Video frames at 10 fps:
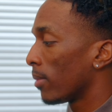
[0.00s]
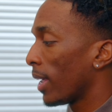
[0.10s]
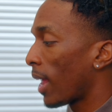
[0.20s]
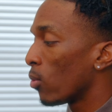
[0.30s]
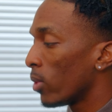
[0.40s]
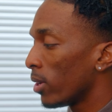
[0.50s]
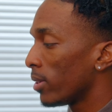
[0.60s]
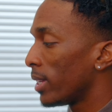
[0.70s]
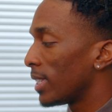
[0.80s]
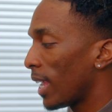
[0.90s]
And I
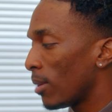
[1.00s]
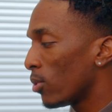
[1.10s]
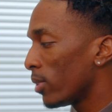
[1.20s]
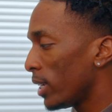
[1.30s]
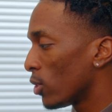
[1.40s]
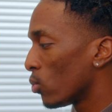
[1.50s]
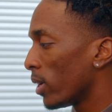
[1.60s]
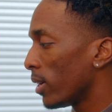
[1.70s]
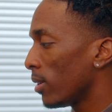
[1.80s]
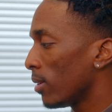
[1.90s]
will disable each
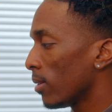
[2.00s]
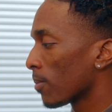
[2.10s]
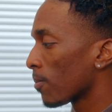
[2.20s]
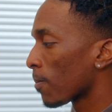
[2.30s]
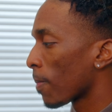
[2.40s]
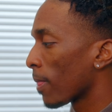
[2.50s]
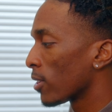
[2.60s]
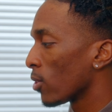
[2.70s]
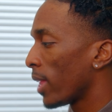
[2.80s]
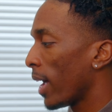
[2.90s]
one
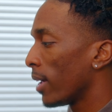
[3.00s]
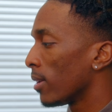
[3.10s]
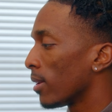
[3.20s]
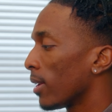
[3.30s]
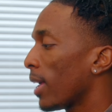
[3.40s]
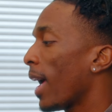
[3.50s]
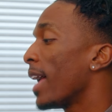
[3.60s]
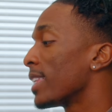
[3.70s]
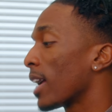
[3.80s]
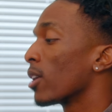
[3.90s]
so that
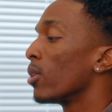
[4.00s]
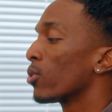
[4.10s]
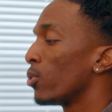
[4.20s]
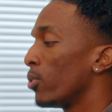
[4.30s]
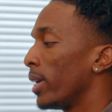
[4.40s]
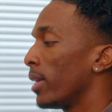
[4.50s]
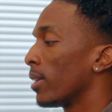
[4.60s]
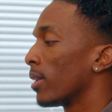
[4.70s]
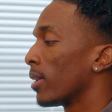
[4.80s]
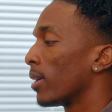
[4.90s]
as I go through it,
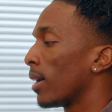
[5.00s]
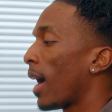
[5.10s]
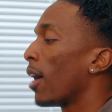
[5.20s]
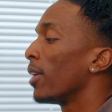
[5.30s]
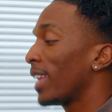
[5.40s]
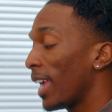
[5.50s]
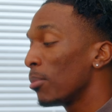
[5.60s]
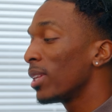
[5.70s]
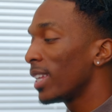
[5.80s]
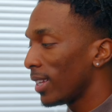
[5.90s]
I'll
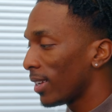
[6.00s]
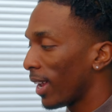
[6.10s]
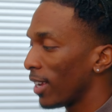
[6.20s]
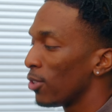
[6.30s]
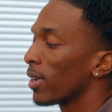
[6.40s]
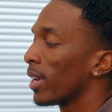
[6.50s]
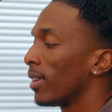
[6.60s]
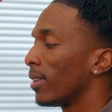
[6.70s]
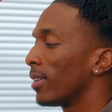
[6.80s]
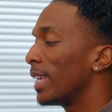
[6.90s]
enable it and you
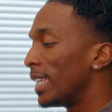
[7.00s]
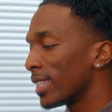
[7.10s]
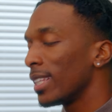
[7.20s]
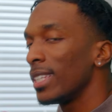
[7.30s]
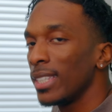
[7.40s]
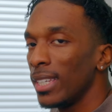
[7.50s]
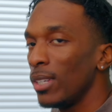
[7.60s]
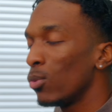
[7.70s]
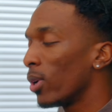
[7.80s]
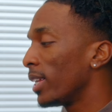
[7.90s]
can easily
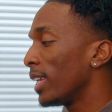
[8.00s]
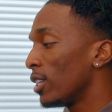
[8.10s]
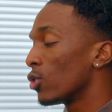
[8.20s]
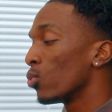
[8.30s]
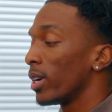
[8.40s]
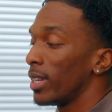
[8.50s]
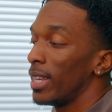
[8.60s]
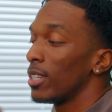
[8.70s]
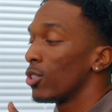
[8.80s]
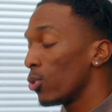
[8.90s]
see what each one
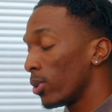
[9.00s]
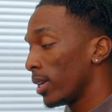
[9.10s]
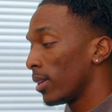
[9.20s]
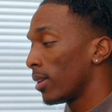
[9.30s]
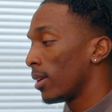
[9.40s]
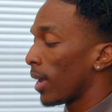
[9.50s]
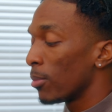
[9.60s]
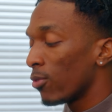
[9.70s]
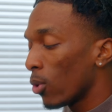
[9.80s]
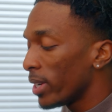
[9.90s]
is doing. And
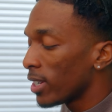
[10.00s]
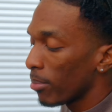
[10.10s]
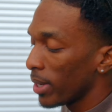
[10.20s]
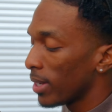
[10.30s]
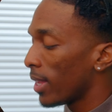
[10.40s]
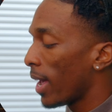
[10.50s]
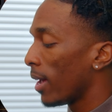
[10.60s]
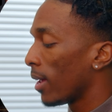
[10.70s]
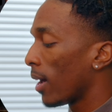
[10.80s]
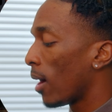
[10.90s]
before we jump into
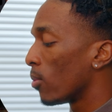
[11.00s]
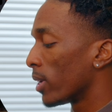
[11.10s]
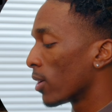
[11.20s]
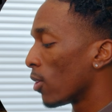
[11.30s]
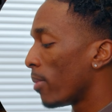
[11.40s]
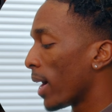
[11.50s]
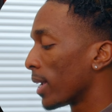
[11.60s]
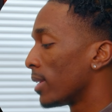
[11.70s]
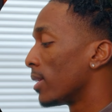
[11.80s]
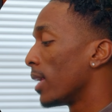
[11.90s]
that, I want to go back
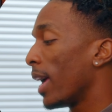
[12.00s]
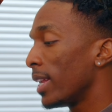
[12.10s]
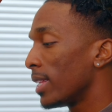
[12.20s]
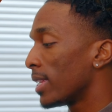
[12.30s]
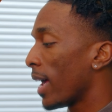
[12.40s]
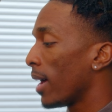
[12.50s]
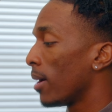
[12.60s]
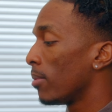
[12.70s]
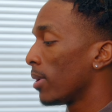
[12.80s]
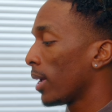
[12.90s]
into the edit
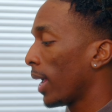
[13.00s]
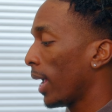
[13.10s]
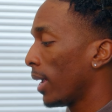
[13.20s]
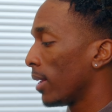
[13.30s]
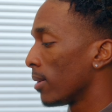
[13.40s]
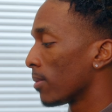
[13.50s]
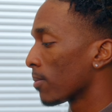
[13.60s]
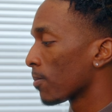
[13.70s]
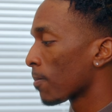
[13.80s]
tab and